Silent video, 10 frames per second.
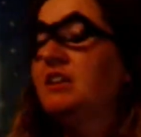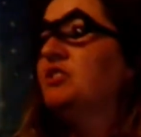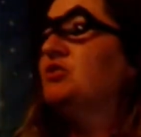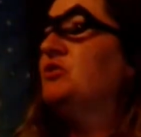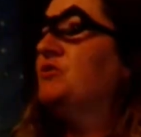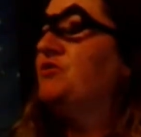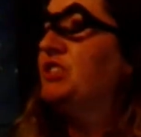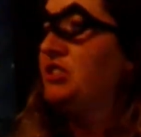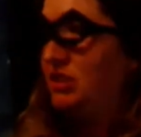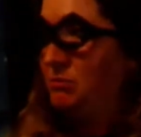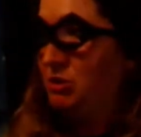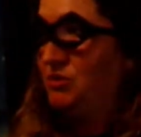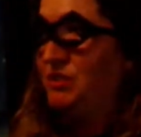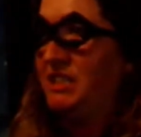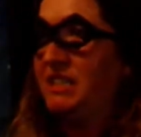to finish the
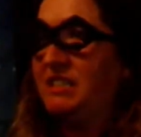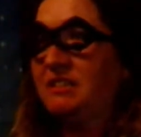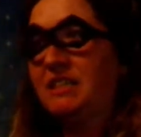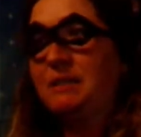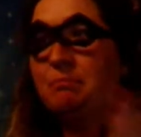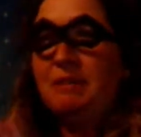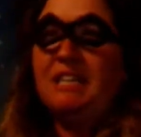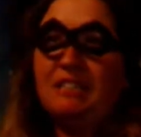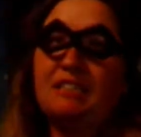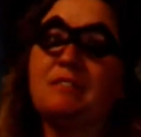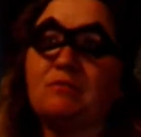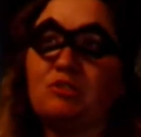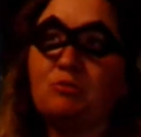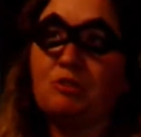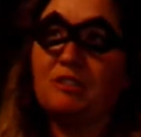movie and made it to
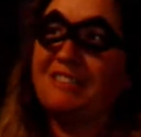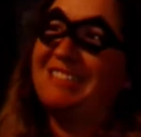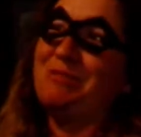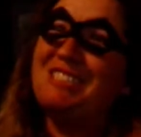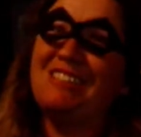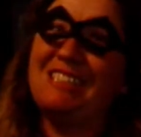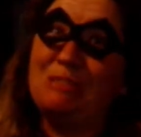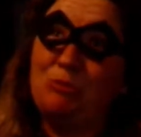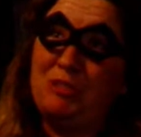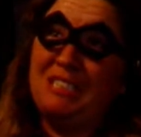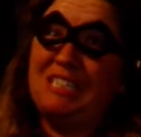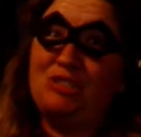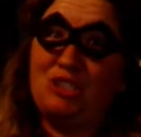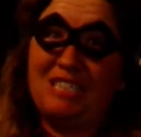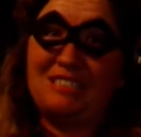where it was not the movie that
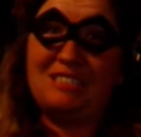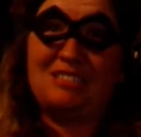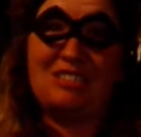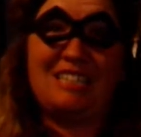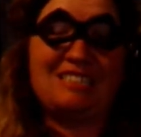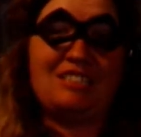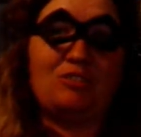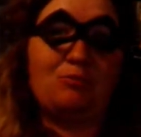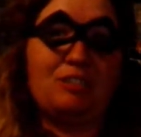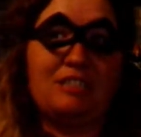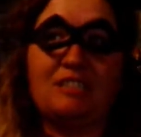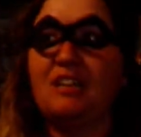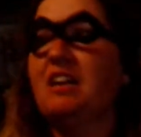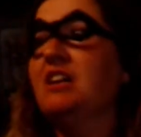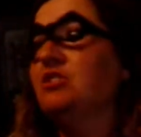Zack Snyder wanted. So